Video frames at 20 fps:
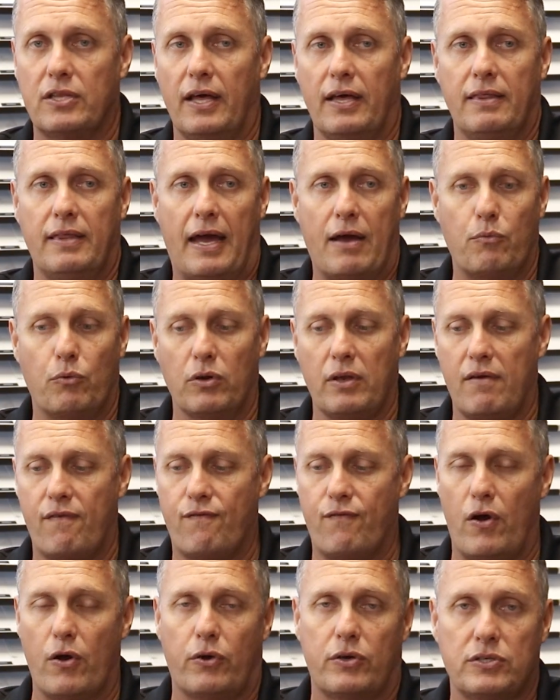That they, really
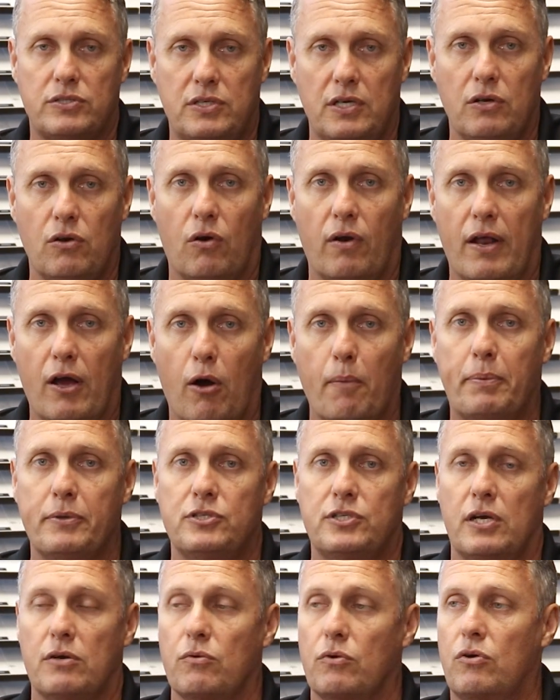focus in on helping
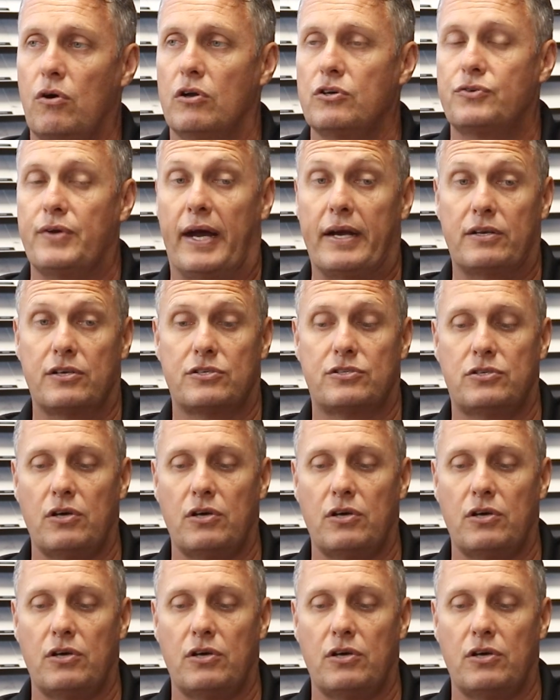general contractors.